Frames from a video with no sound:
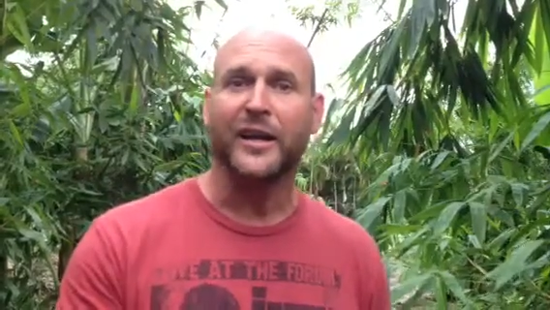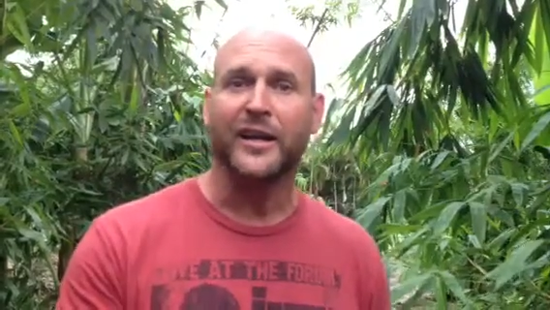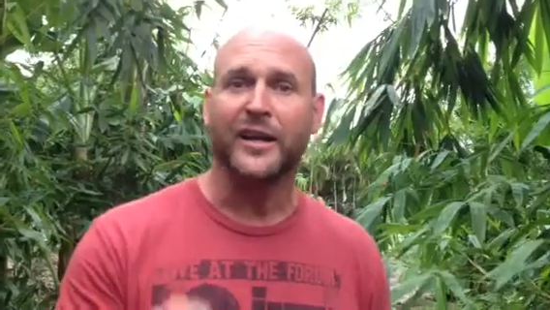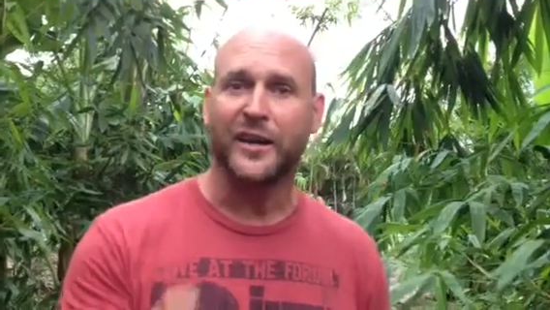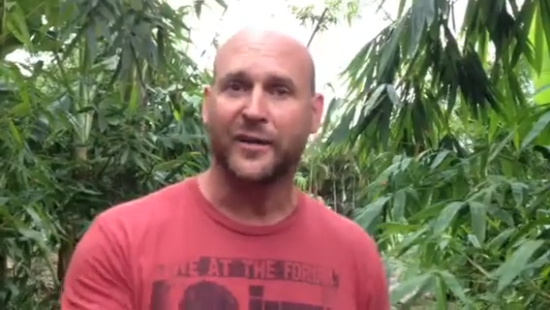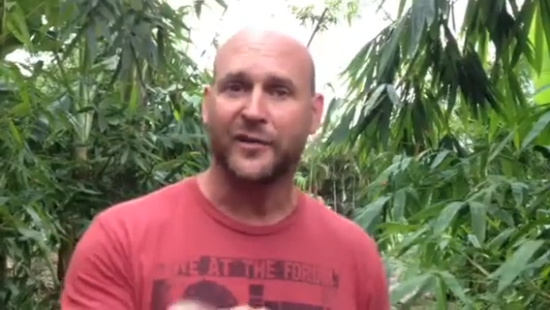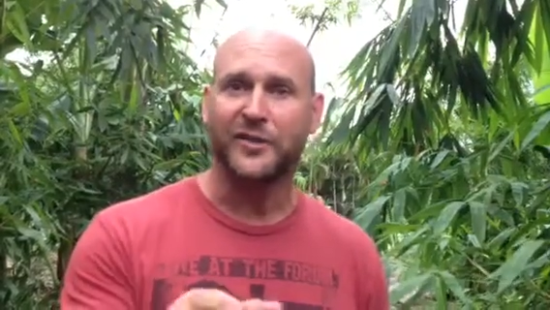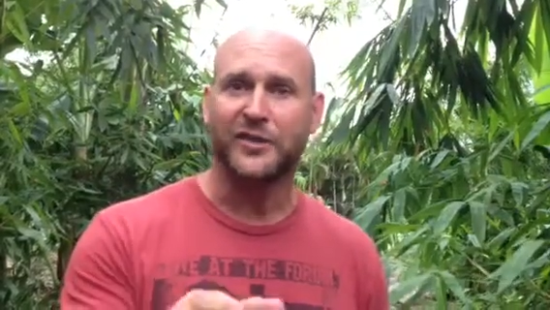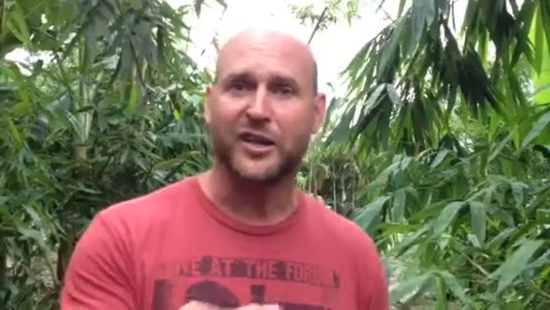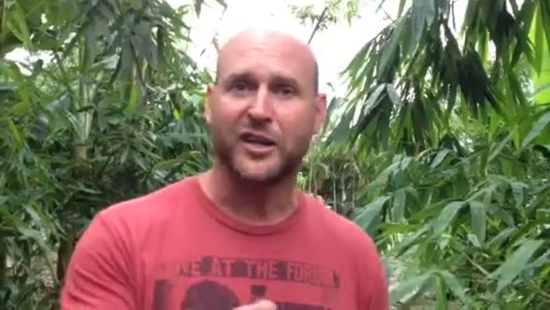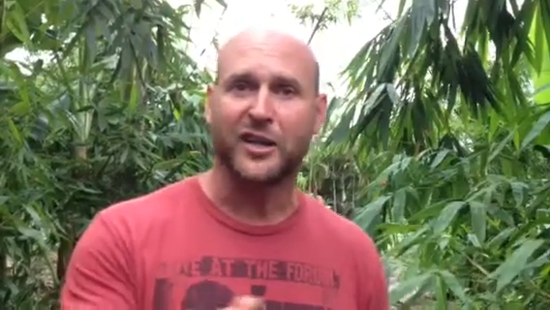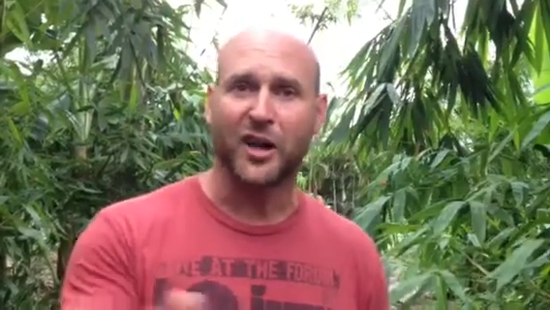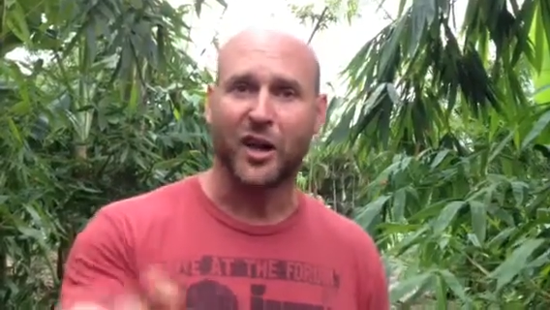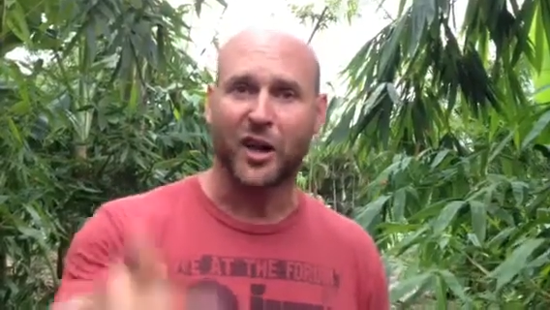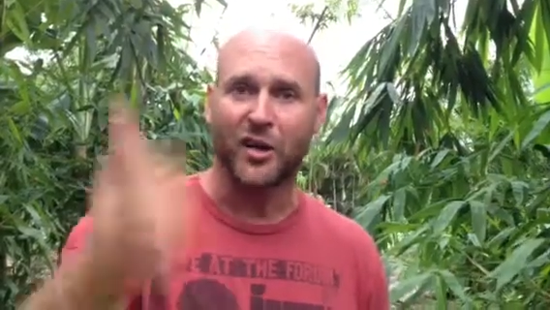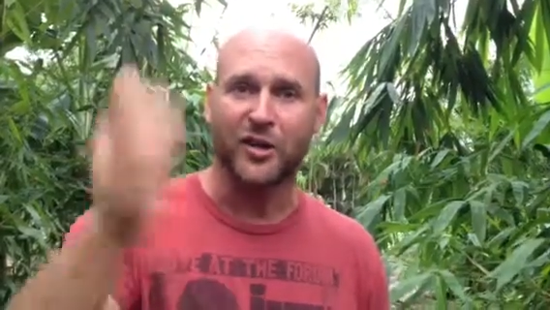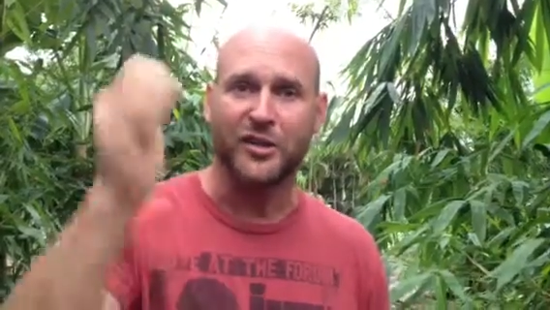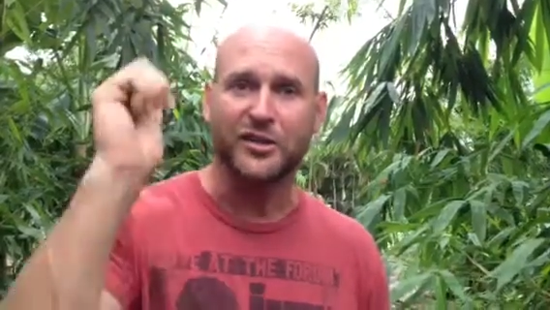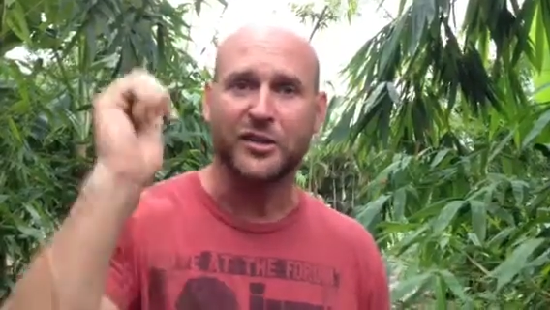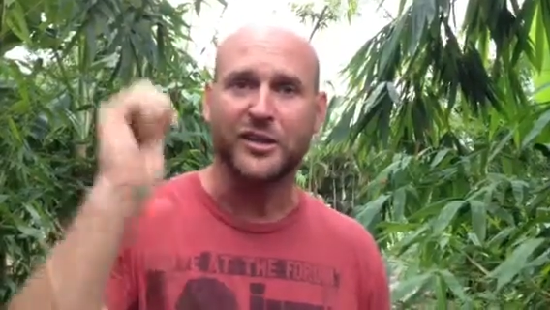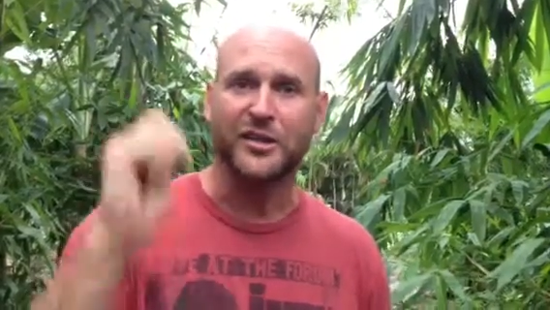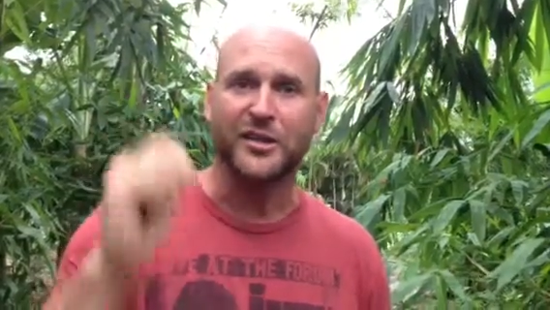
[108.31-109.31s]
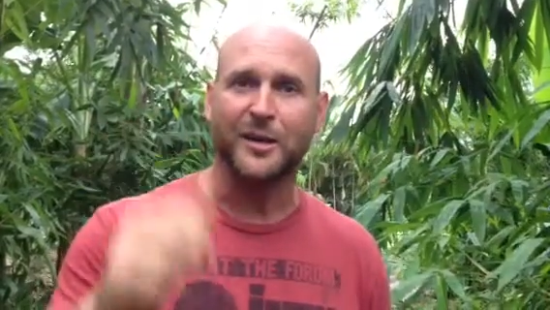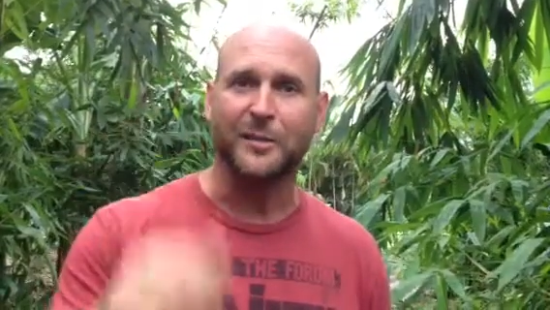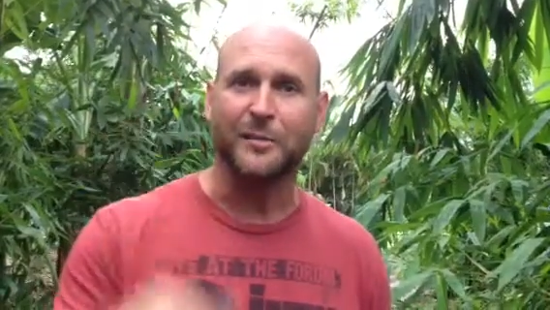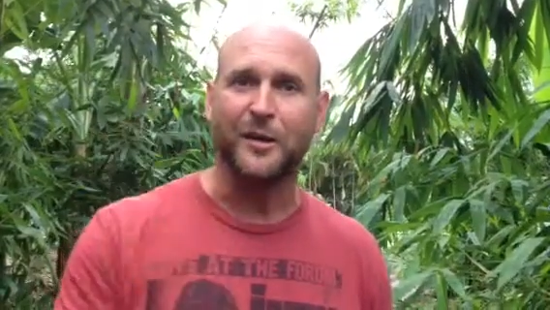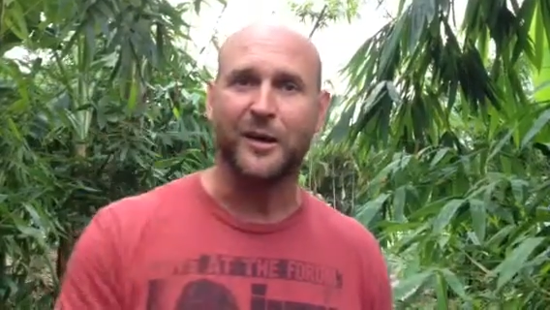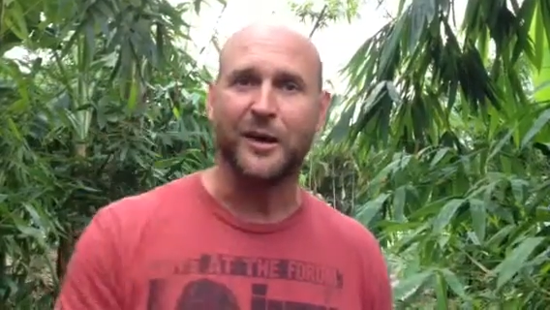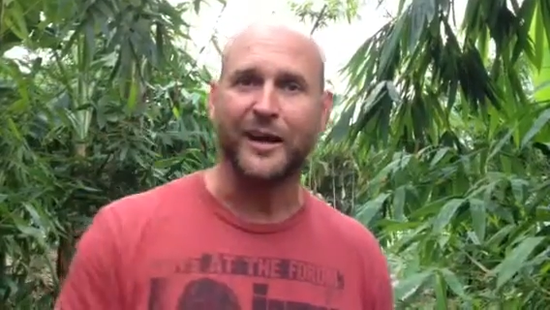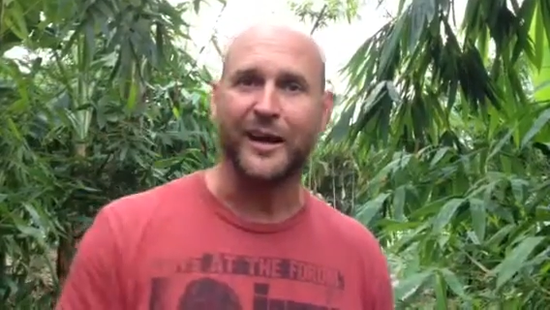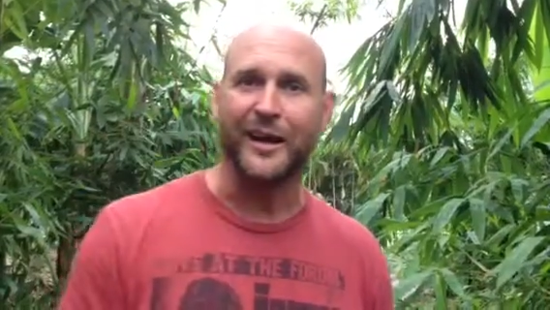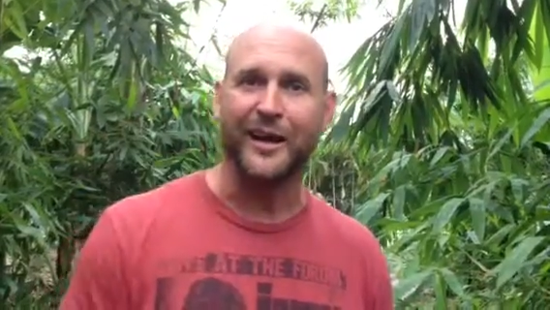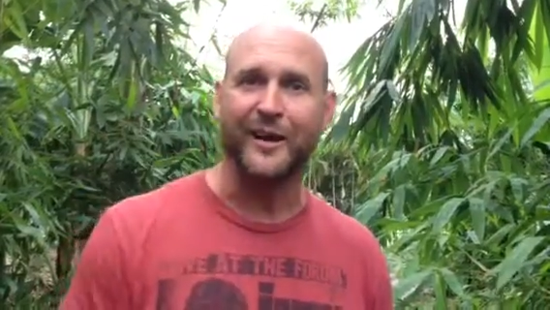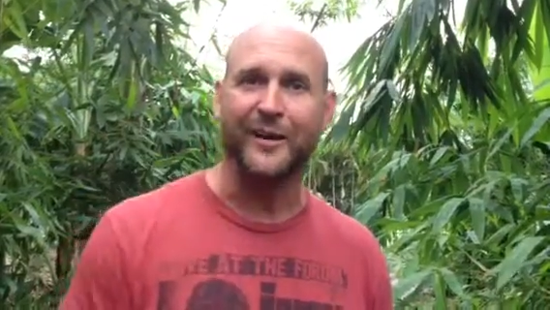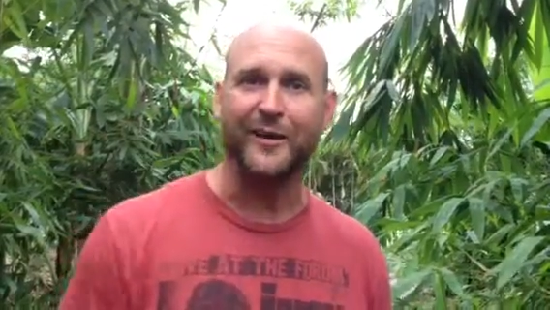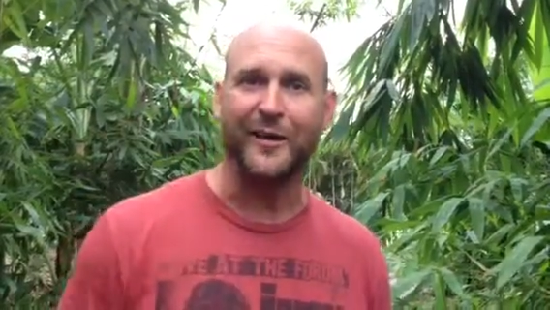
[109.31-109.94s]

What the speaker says: Give us a call and just come on out,